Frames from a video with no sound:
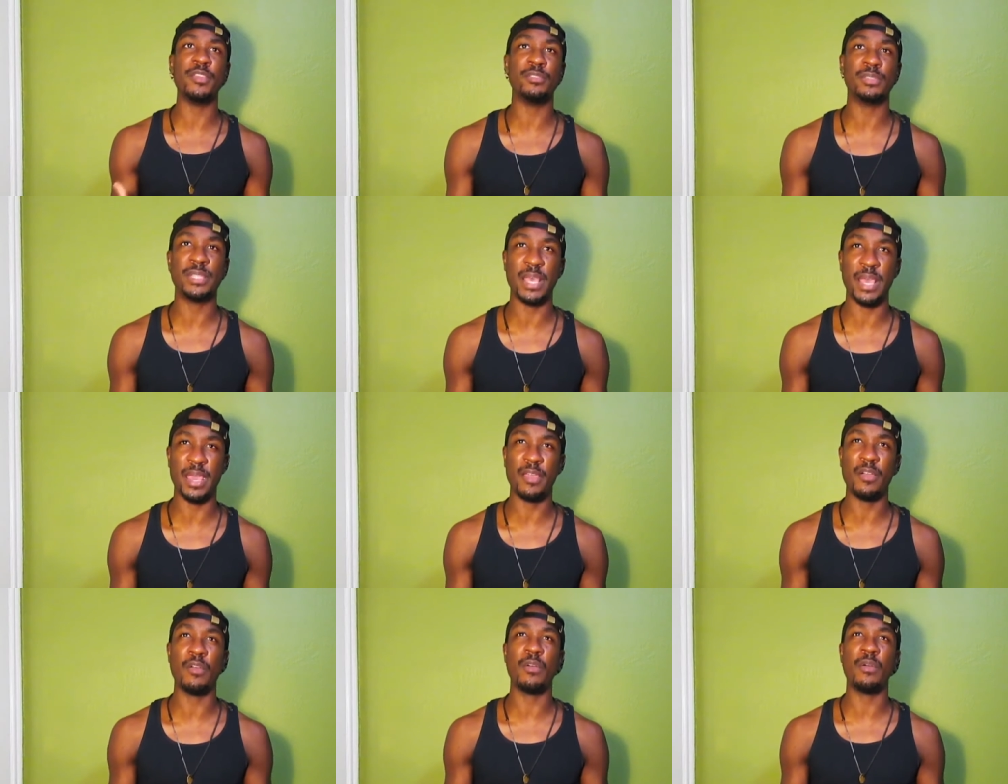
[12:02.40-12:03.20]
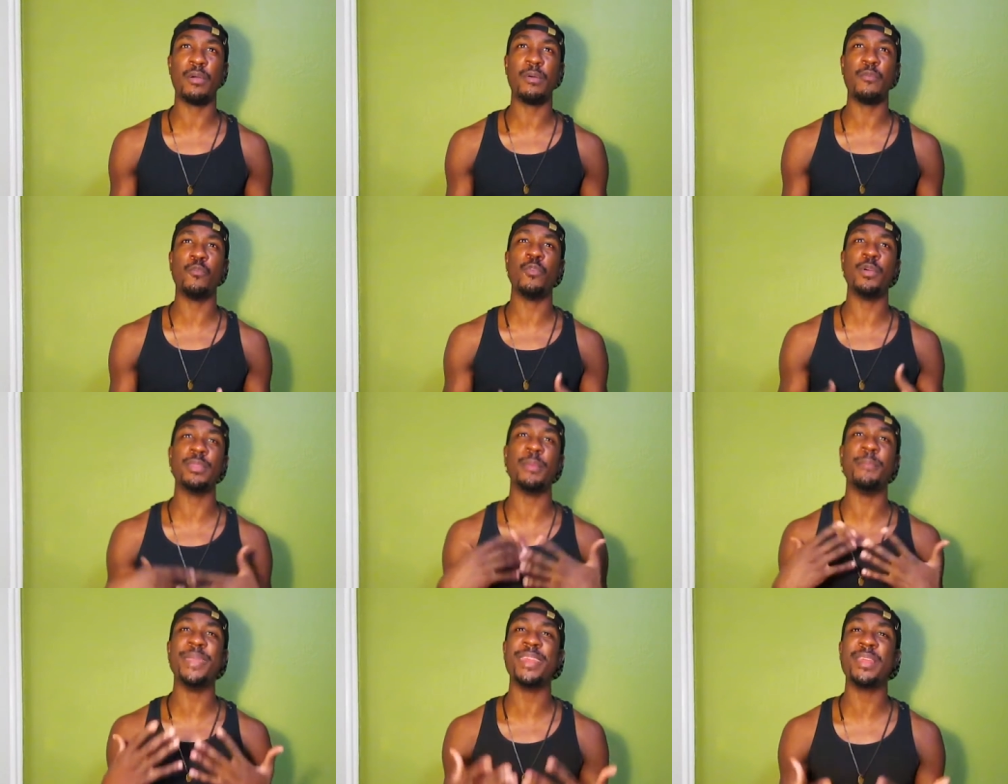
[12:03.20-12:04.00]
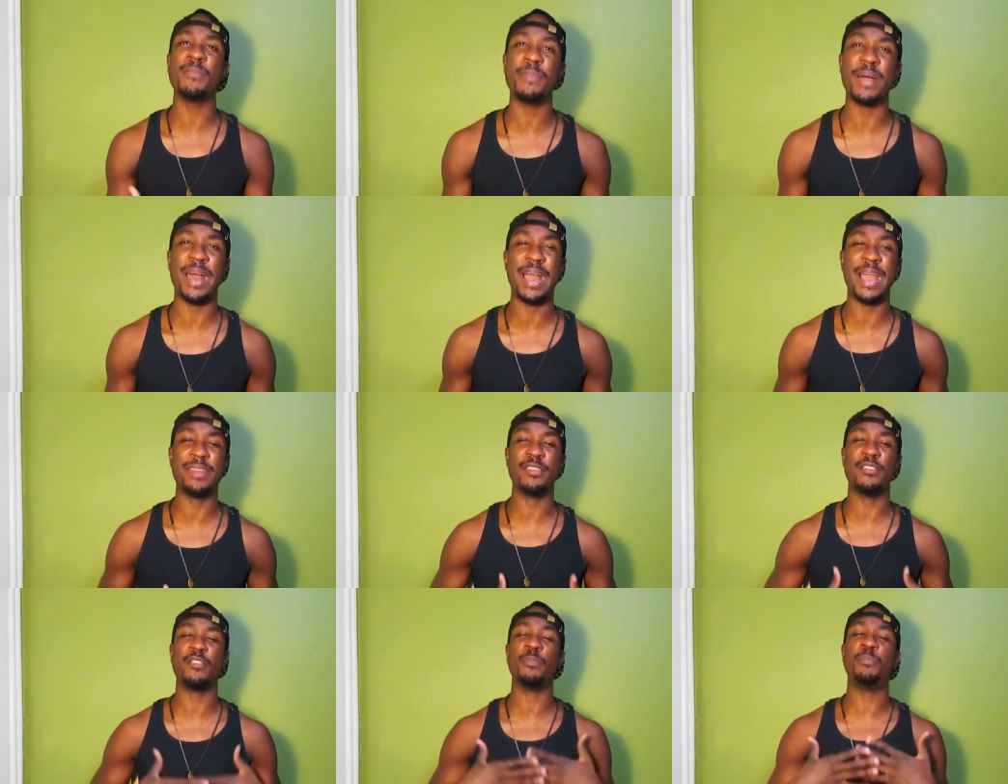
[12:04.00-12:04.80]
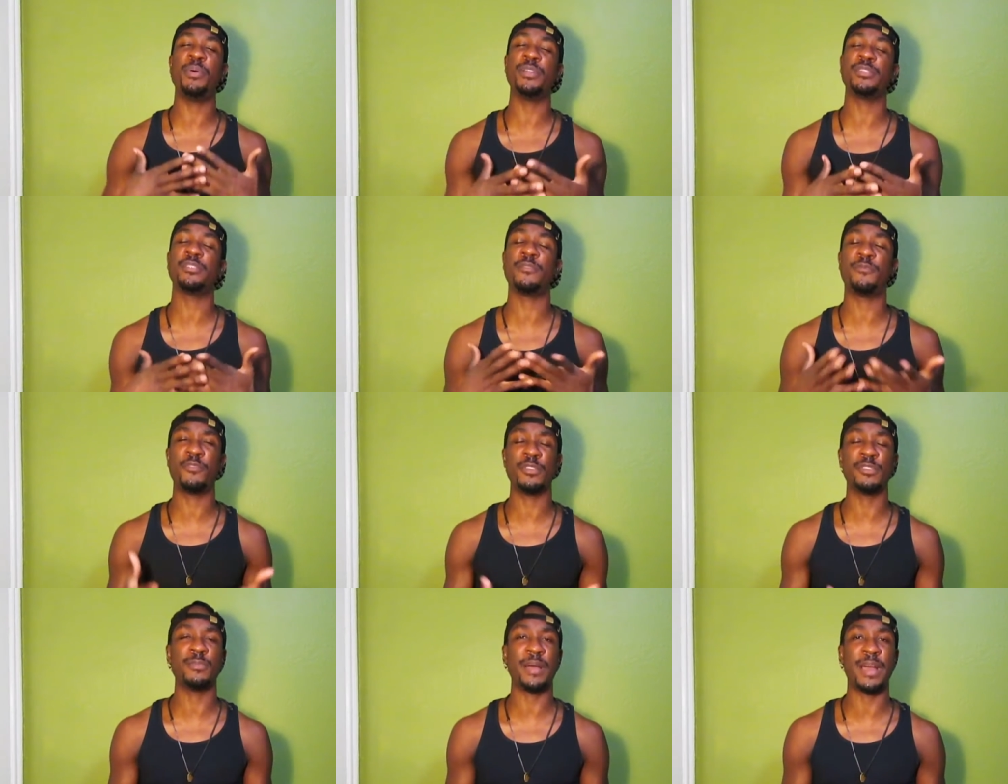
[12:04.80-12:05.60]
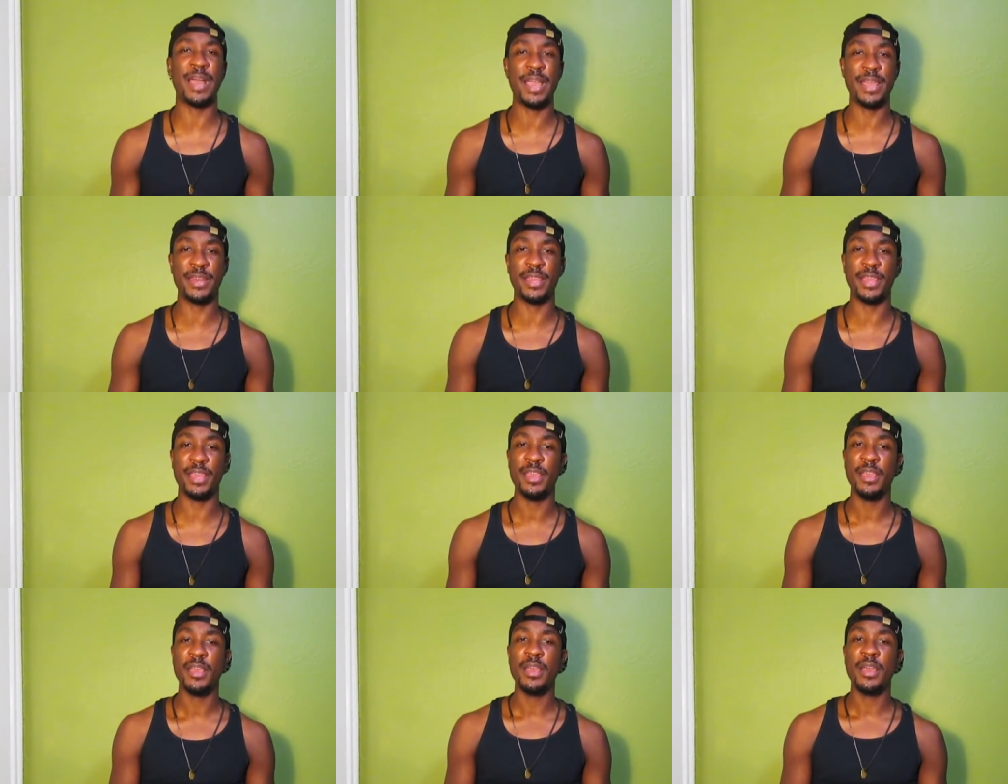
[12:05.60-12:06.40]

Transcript: you say, or what the meaning behind it, or push or the force behind it.